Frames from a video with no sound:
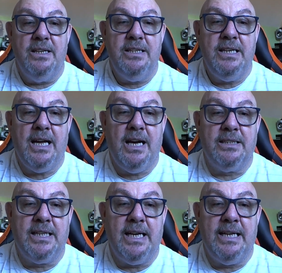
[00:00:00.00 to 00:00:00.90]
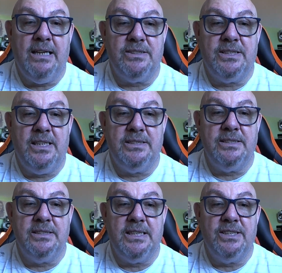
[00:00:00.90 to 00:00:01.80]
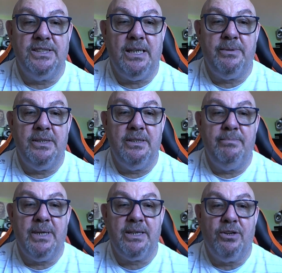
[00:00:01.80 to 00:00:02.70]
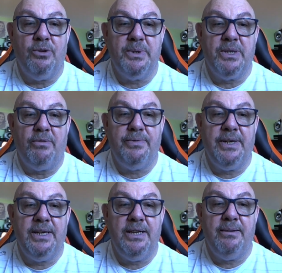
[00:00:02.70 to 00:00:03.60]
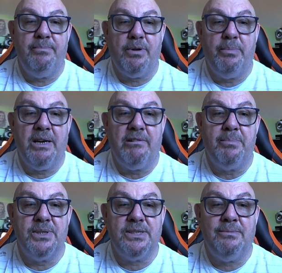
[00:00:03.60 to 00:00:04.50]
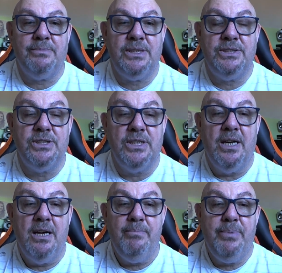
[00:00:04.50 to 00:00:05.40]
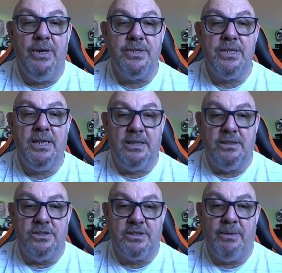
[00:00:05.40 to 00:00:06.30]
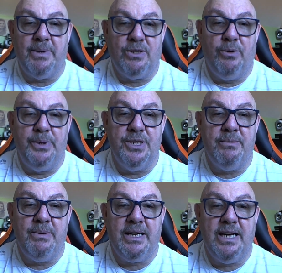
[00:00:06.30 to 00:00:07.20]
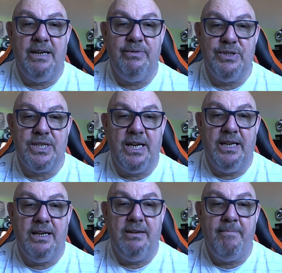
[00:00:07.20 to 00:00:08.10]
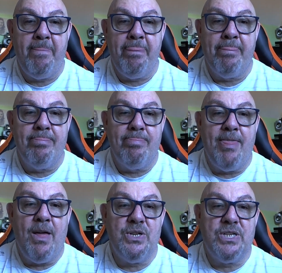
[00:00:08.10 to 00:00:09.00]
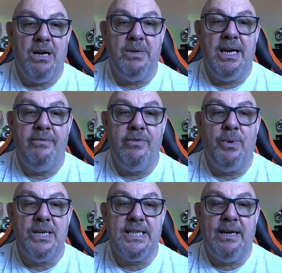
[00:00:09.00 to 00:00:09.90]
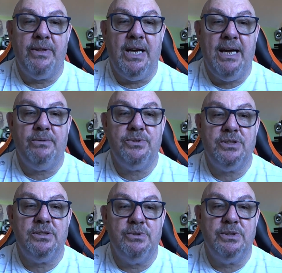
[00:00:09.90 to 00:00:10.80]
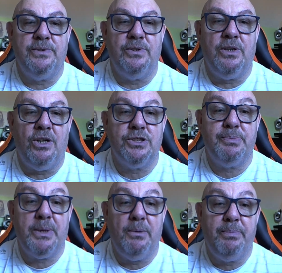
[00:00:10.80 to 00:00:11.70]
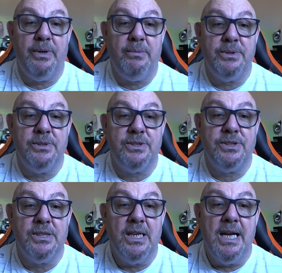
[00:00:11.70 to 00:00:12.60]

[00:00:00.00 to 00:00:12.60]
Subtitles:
Yeah, I'd get downstairs and get a shower and make a cup of coffee and probably grab a sandwich, but I'd go straight back up into the man cave and stay there. The only time I ever went out the house was for hospital appointments